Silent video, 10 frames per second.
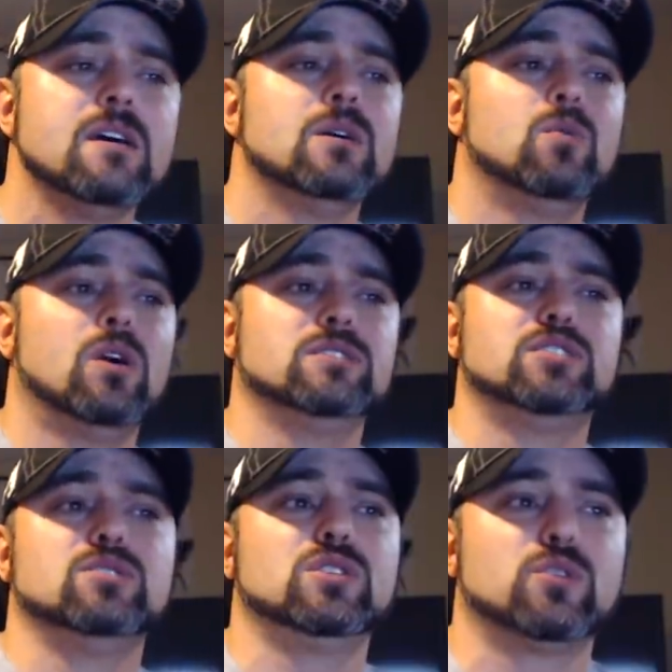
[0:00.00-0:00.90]
1,
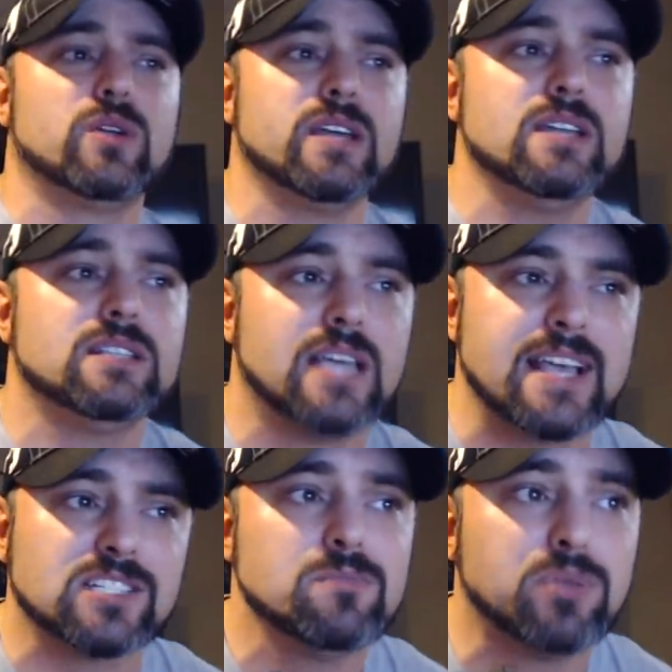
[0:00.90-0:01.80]
2, 3,
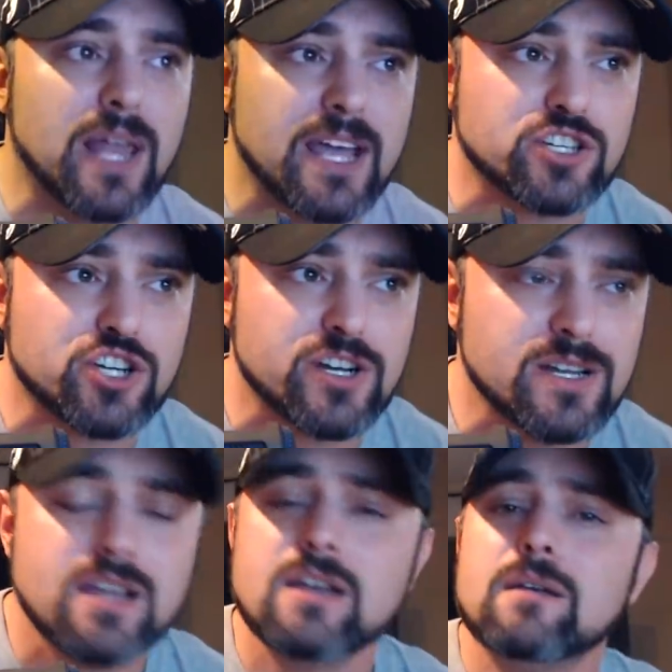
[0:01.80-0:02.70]
Tessa Blanchard
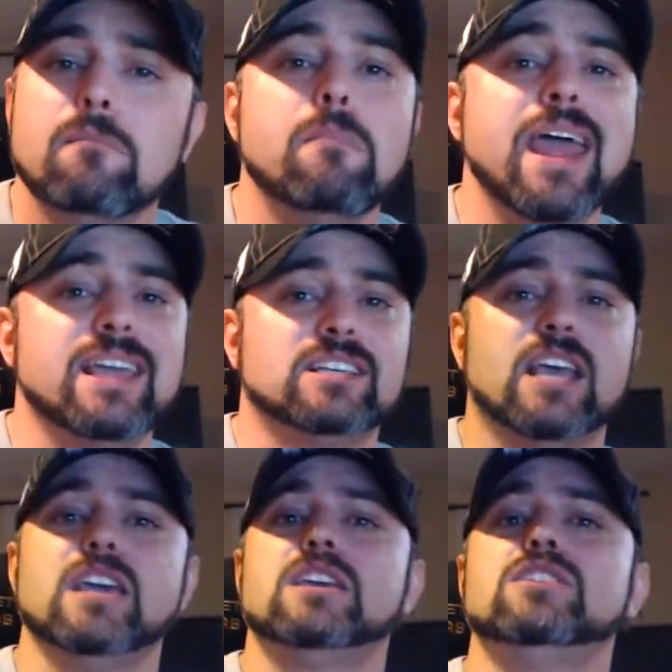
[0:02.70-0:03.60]
makes
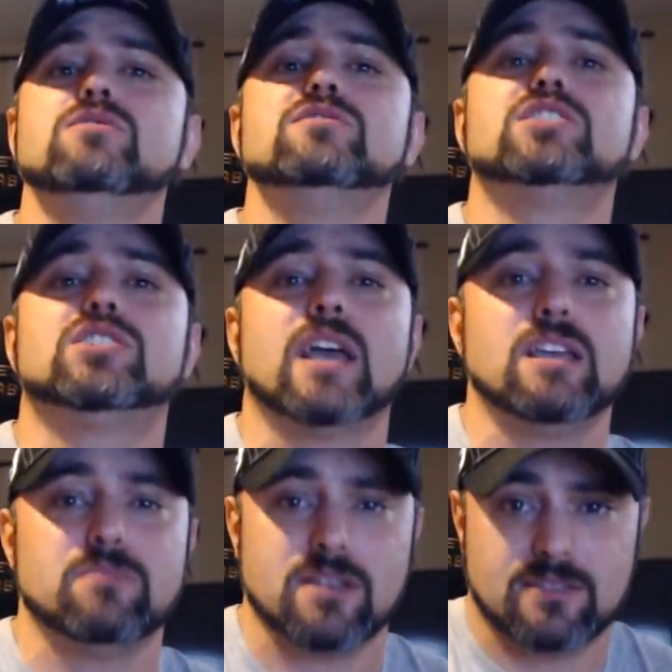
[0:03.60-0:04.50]
a huge
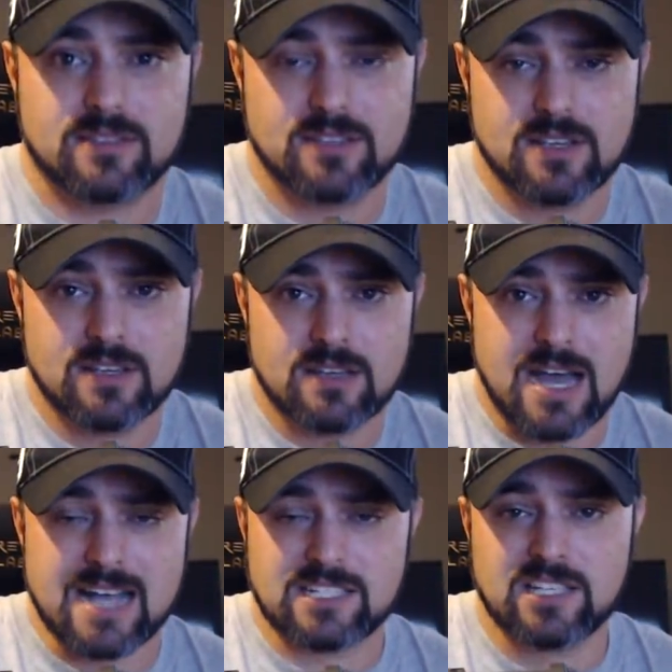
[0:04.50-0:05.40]
statement
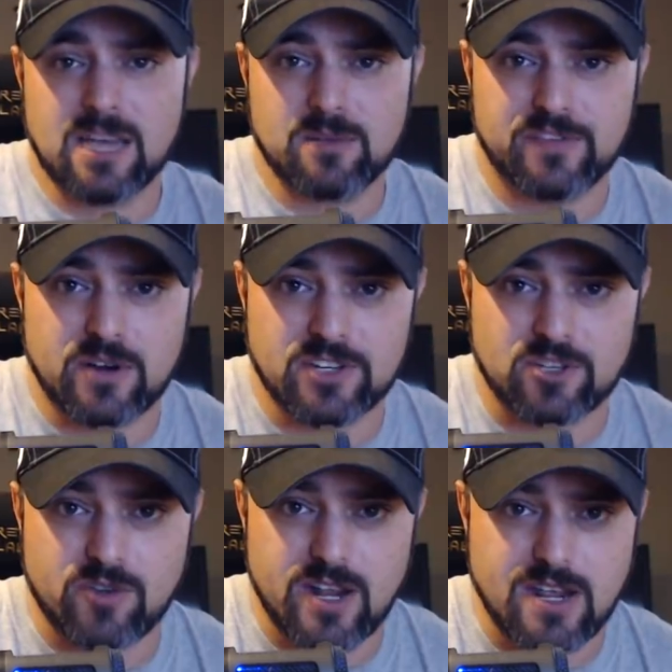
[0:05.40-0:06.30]
at
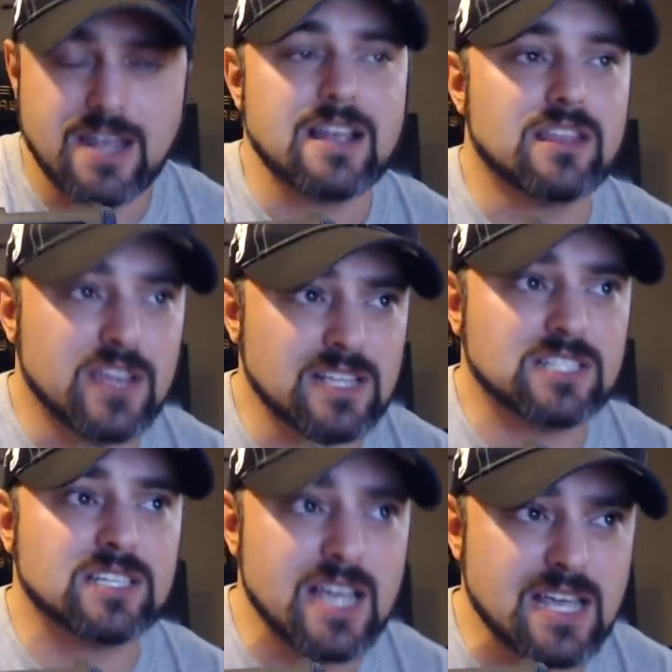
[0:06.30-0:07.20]
Slammiversary.
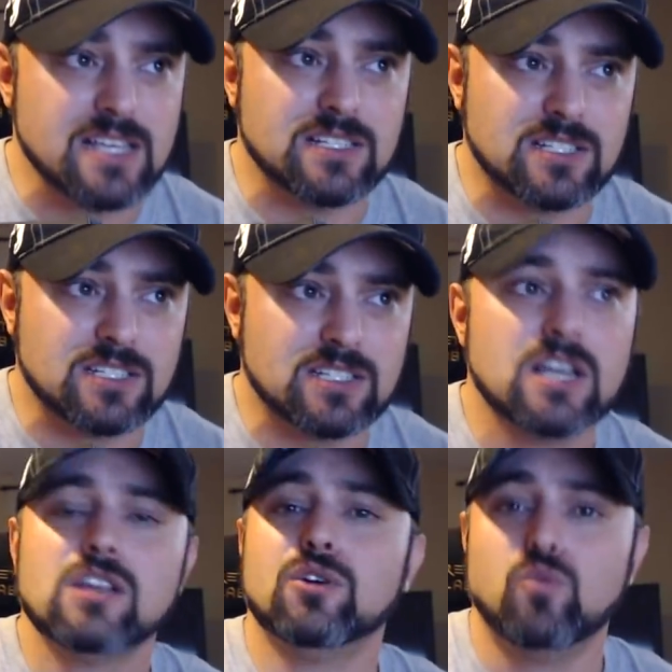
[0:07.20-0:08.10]
This is
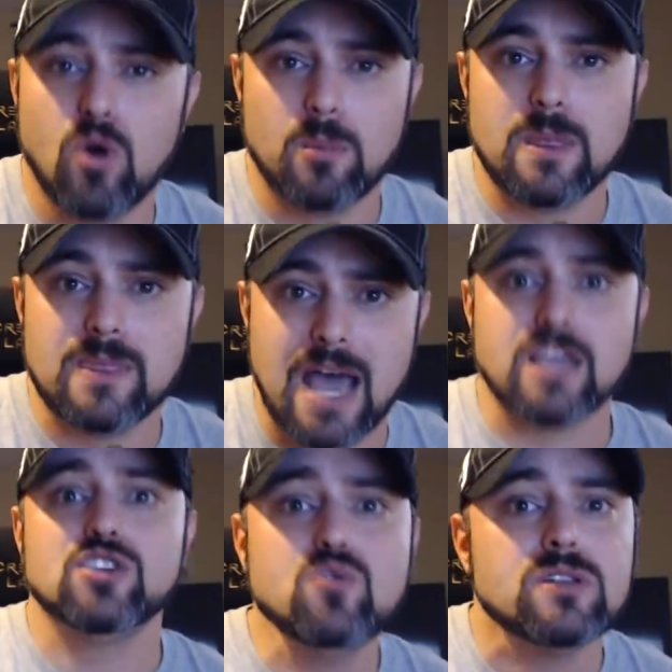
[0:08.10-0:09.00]
the woman that
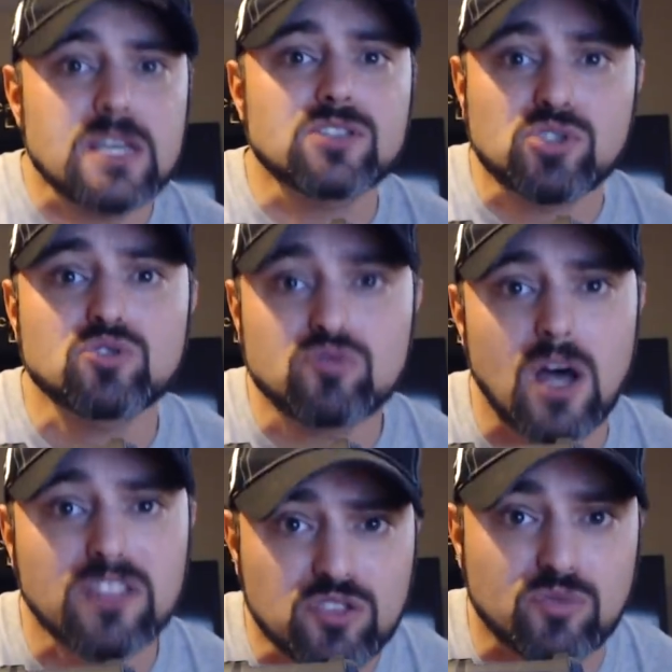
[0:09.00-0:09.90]
you need to
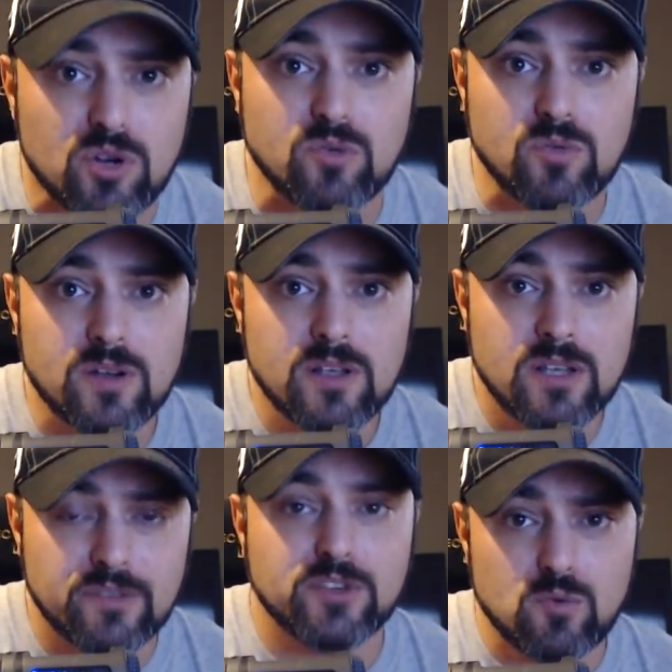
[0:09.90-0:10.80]
run through
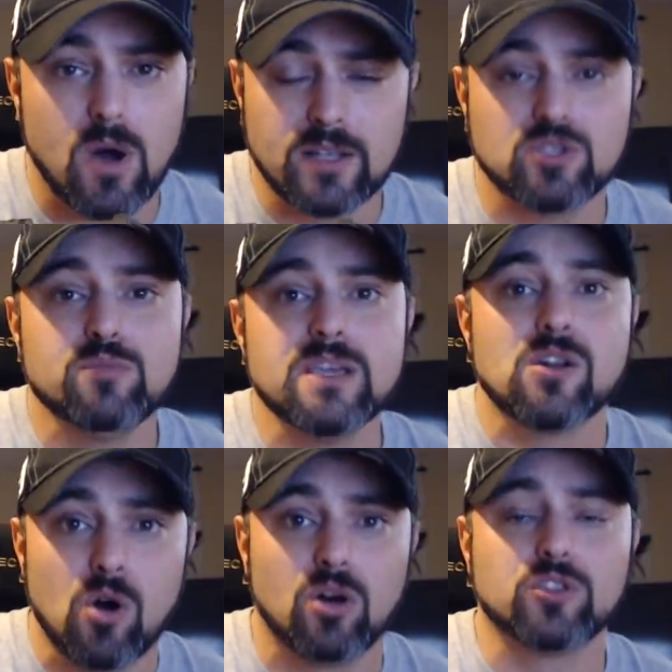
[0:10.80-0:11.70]
if you want to be
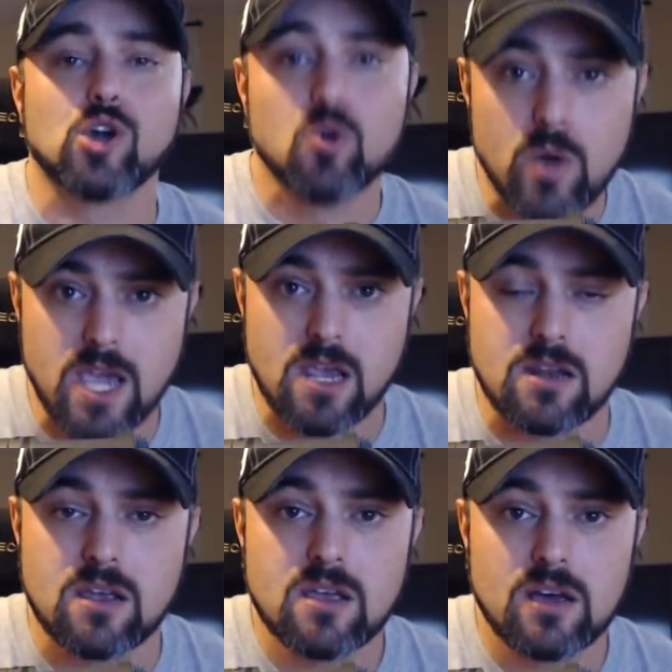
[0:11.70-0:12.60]
called the queen
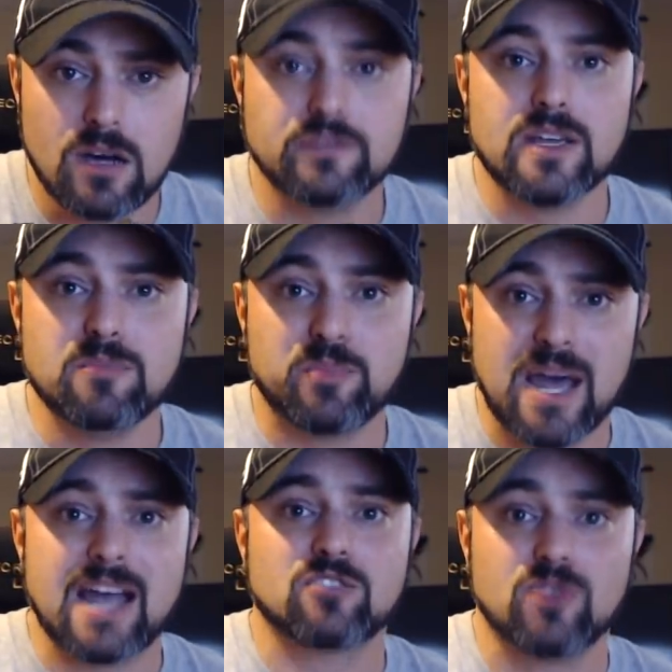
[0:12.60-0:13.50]
of
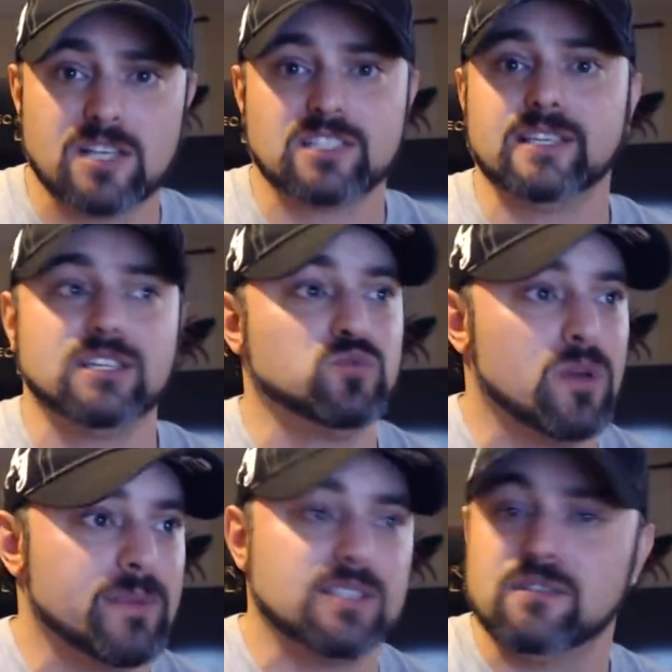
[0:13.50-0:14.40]
Impact Wrestling's
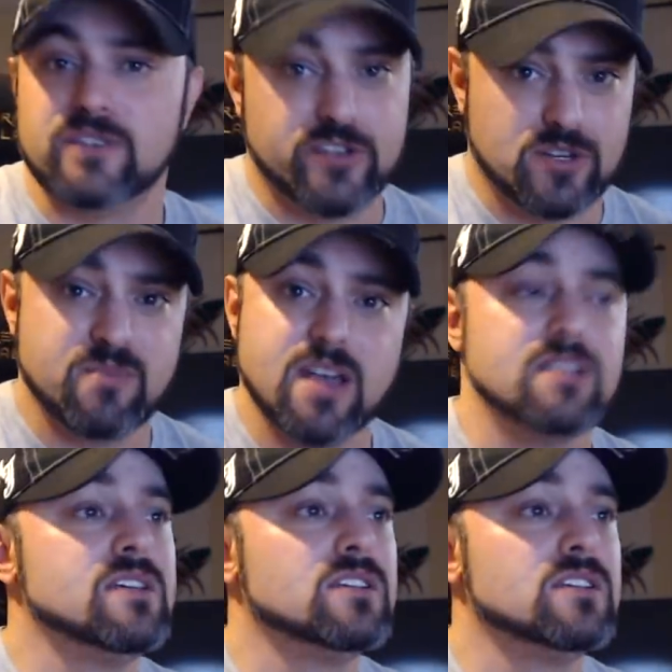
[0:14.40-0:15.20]
women's division, man.